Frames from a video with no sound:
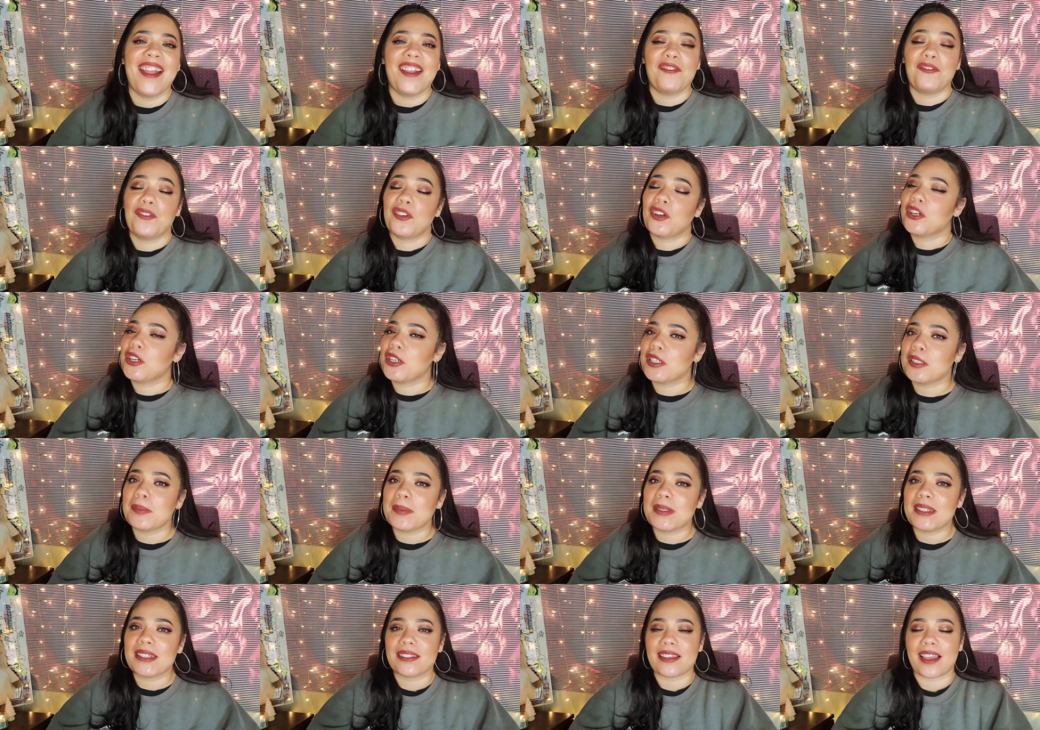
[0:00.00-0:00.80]
For
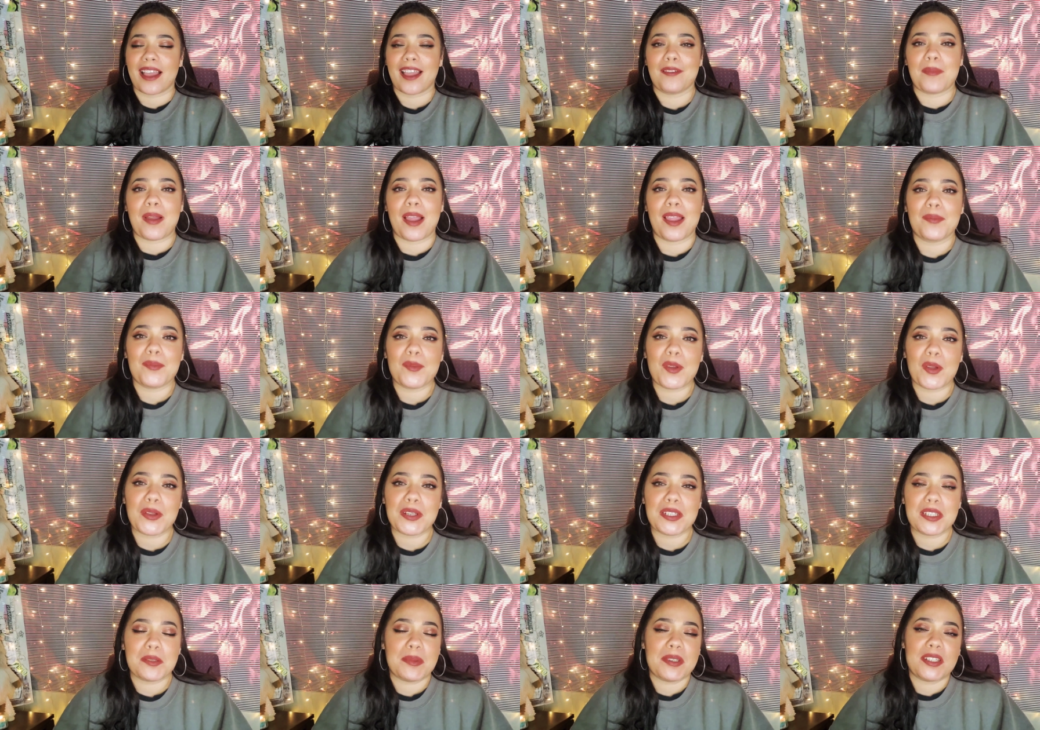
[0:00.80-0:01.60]
Christmas time, I'm
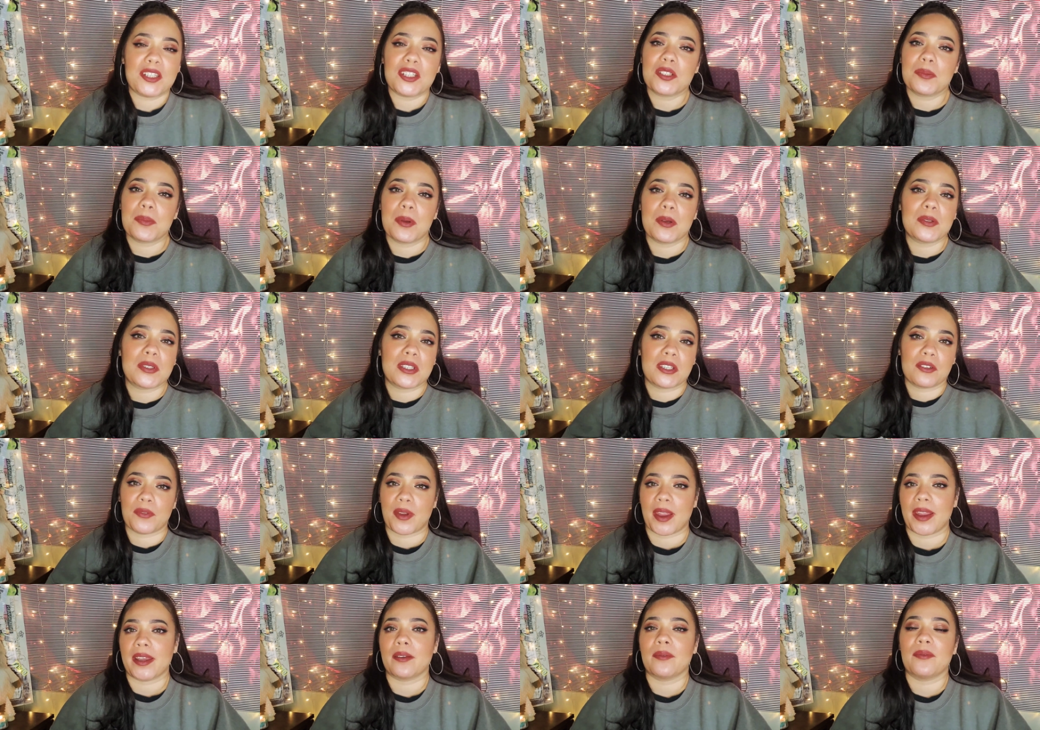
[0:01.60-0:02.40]
going to be just
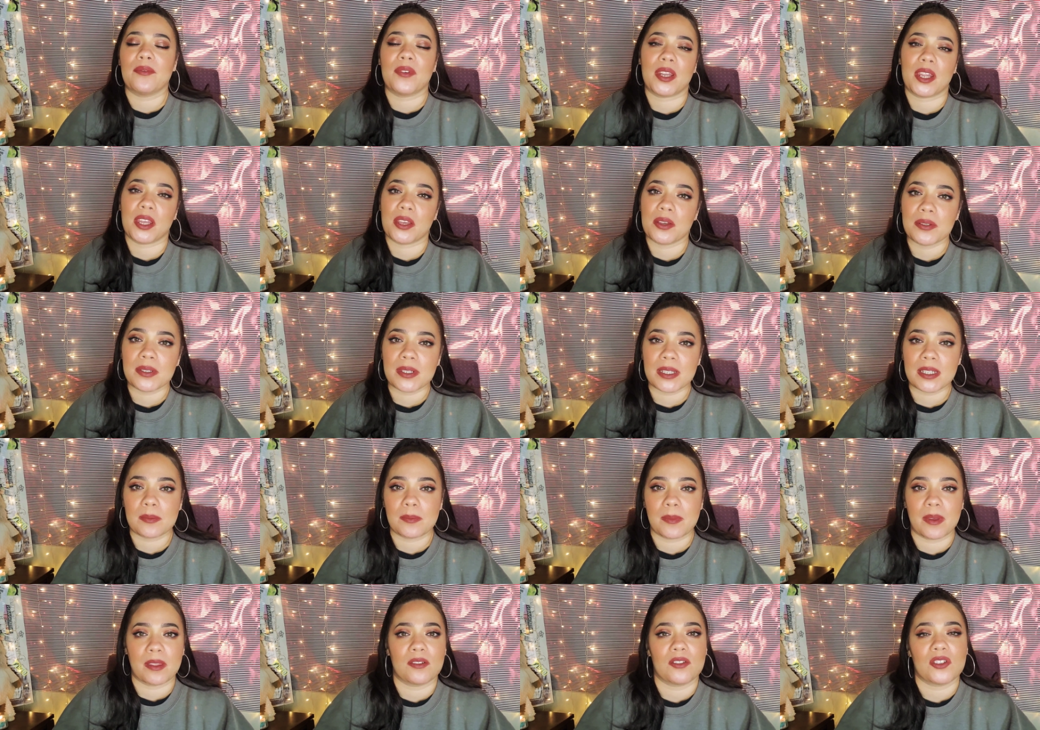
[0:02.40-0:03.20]
posting random videos
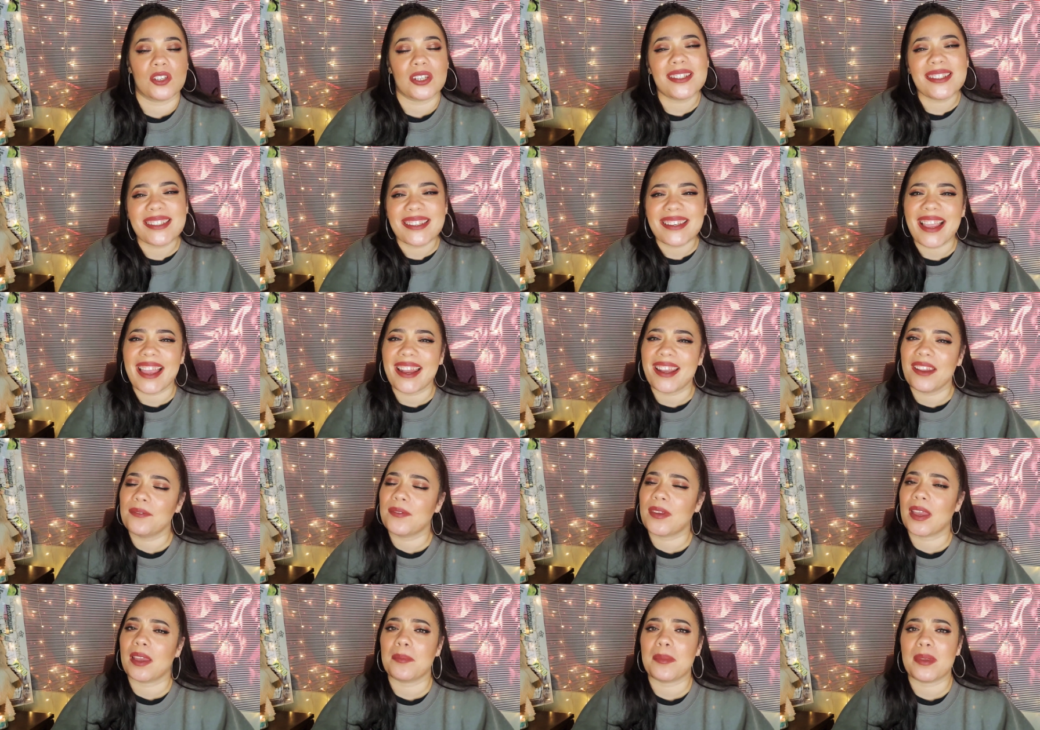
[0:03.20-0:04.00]
this month, just to kind
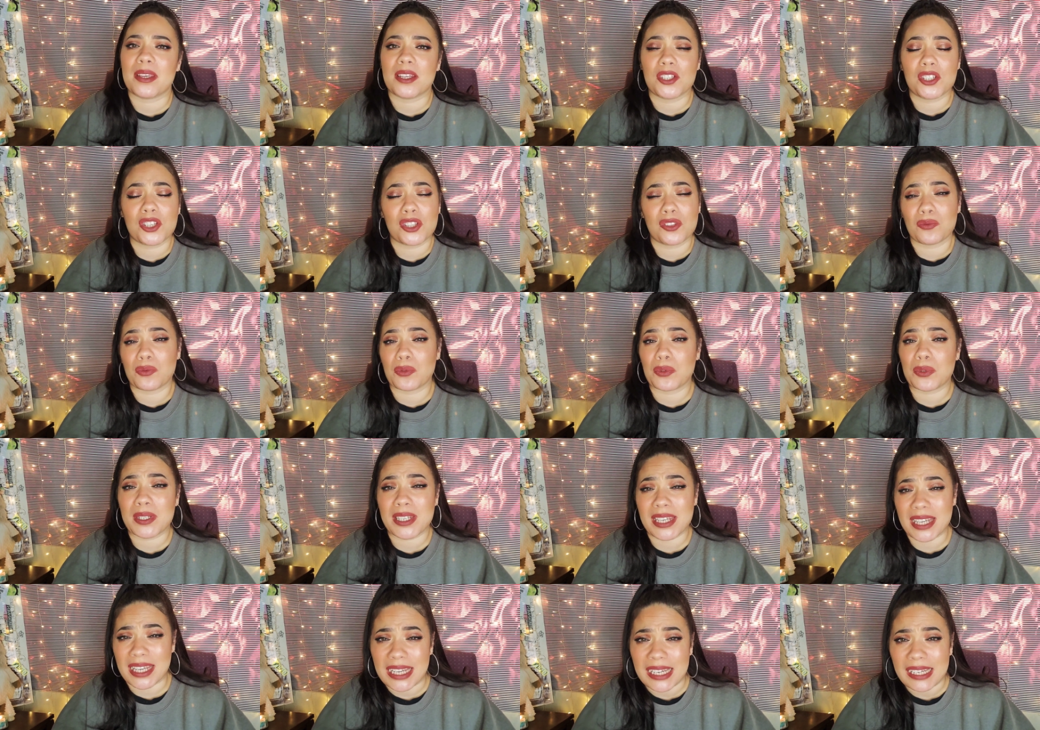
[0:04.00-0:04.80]
of get me into the
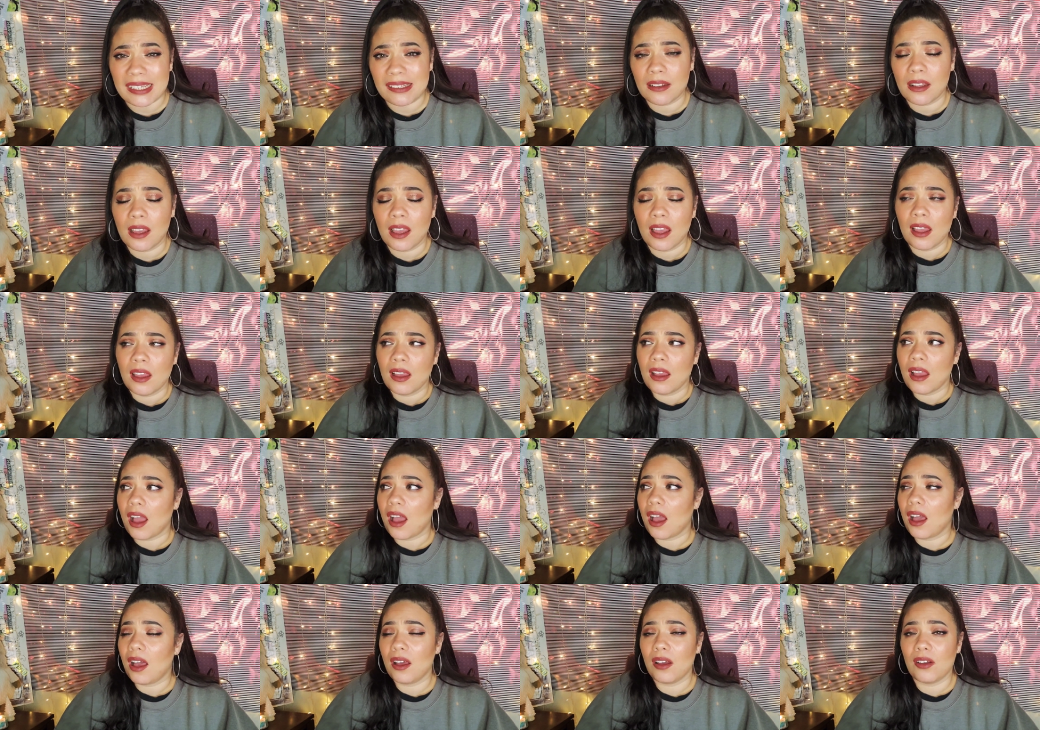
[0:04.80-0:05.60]
routine
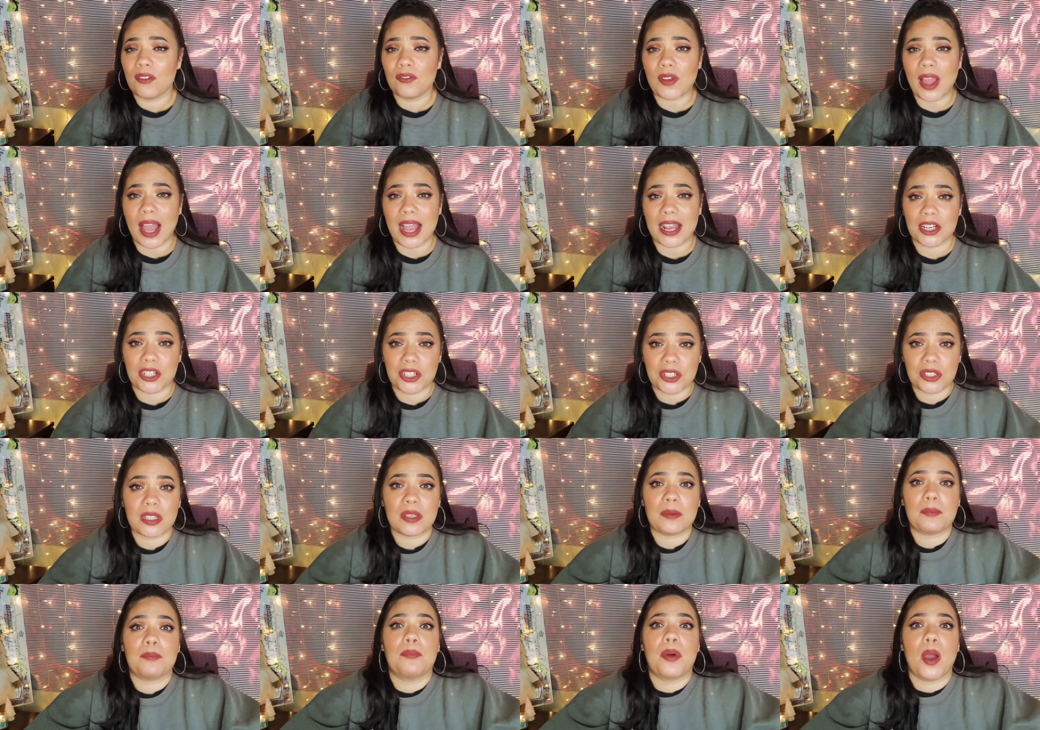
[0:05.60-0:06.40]
of
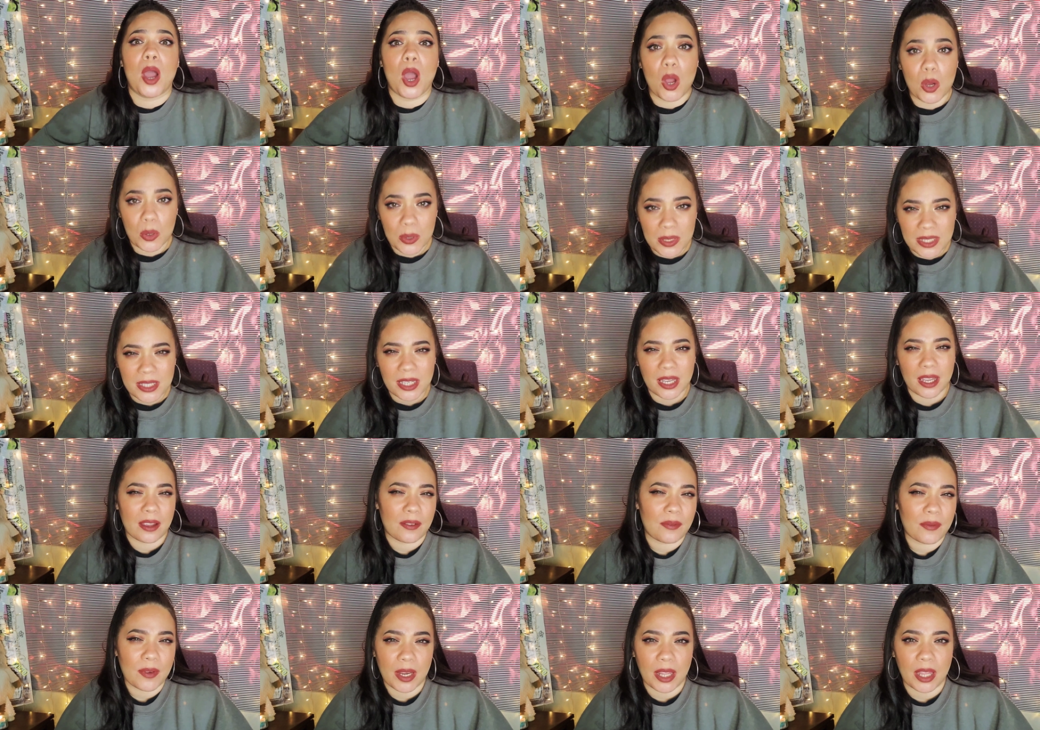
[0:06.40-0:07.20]
actually
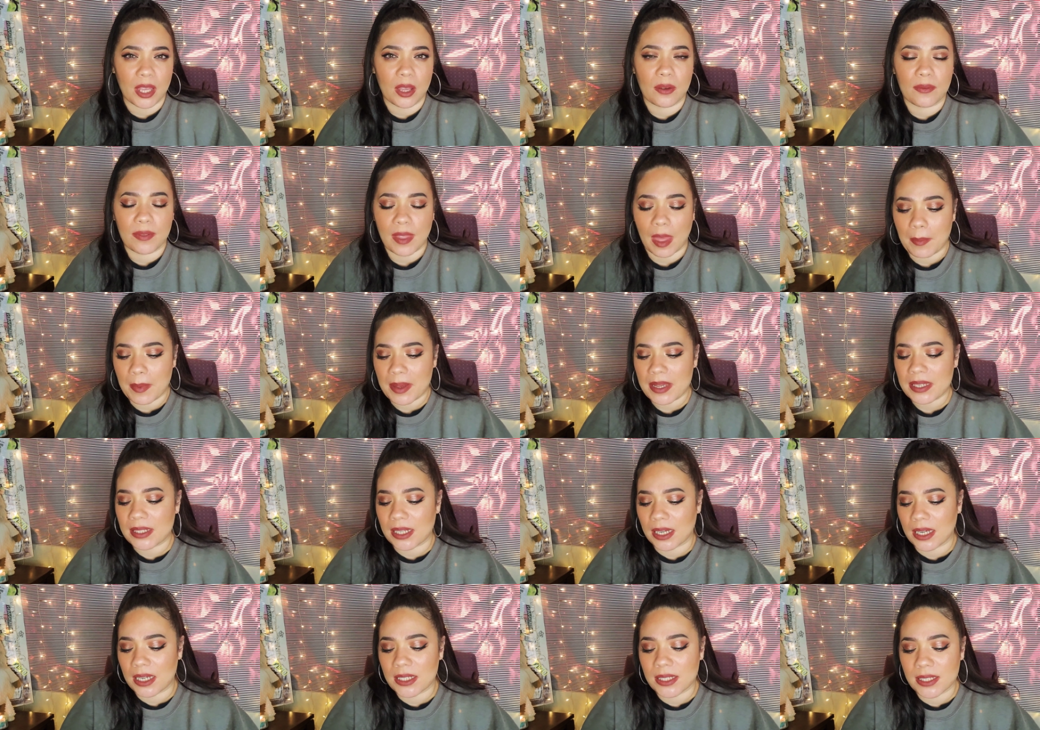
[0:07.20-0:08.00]
posting a video, if that
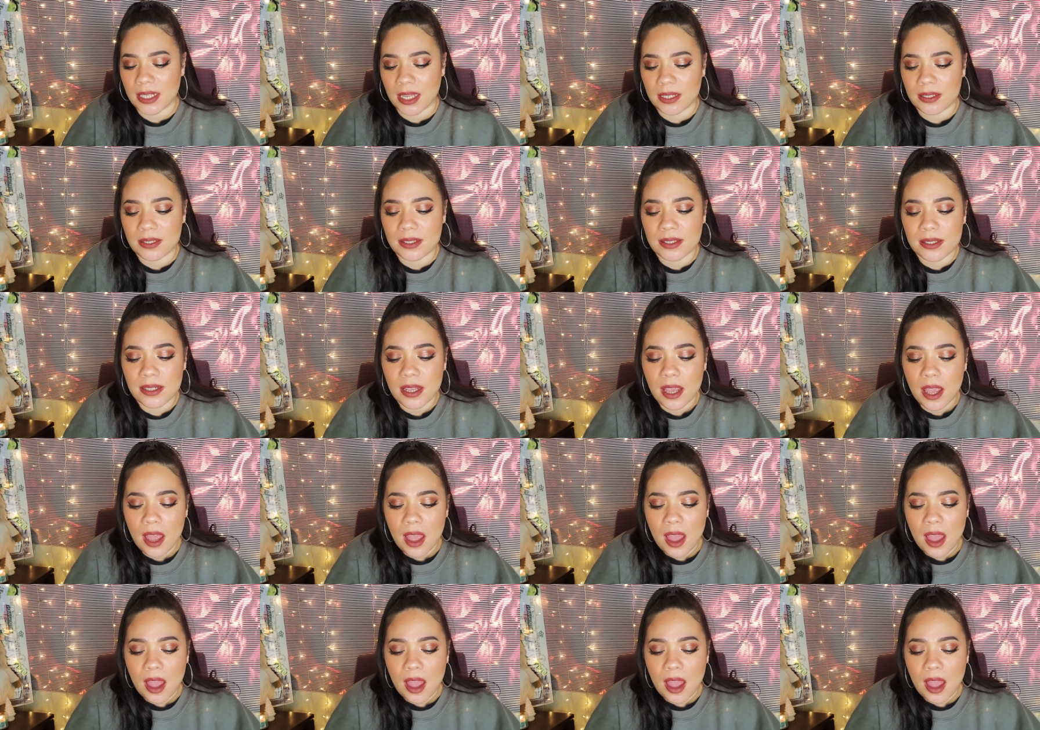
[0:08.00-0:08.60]
makes any sense.